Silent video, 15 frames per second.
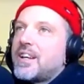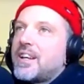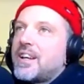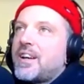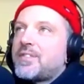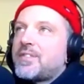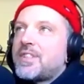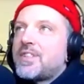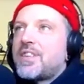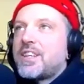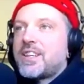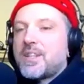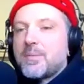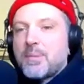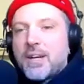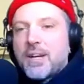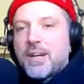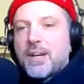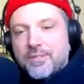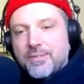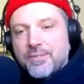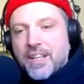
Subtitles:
I often think about